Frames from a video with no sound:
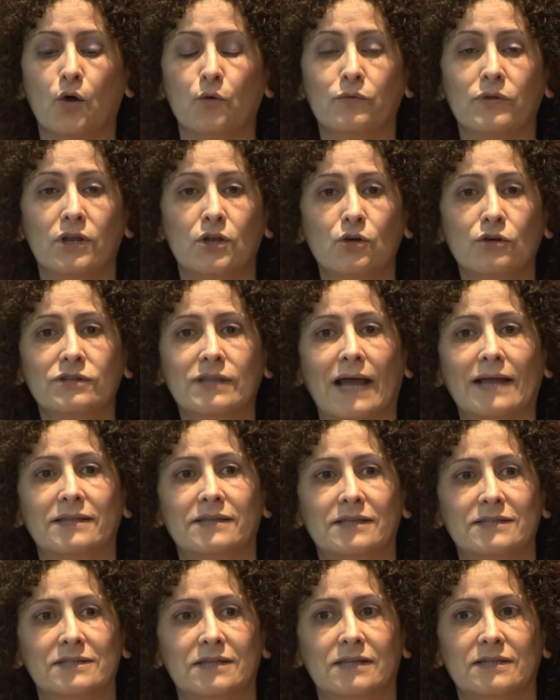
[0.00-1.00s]
We looked
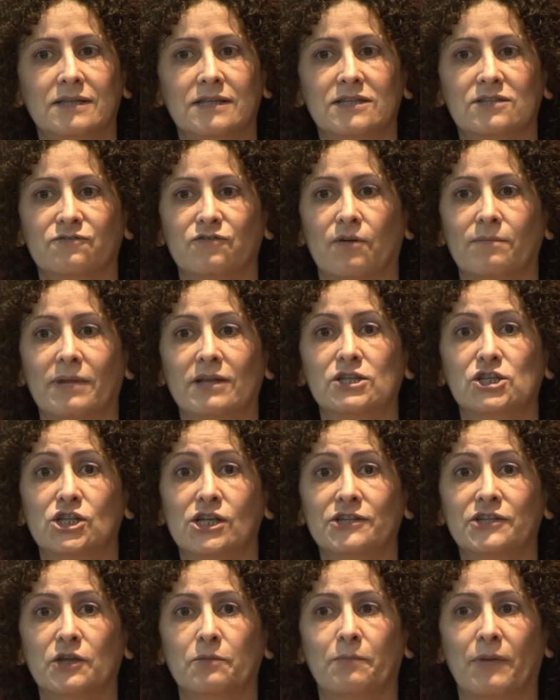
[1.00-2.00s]
at this disease from a
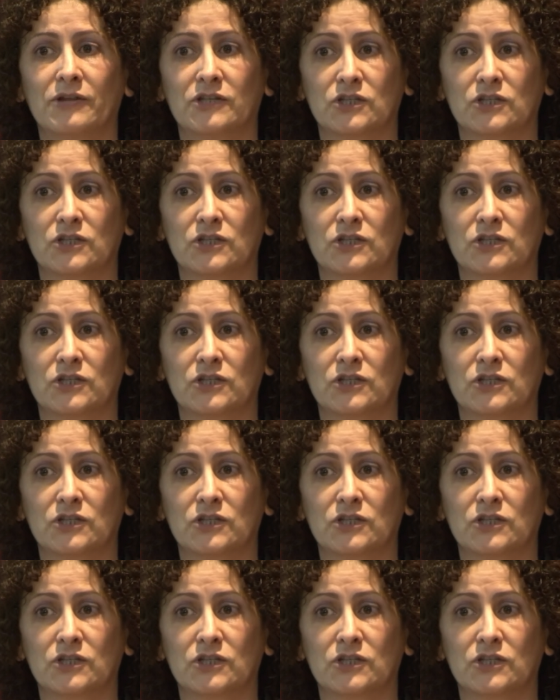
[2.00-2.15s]
genetic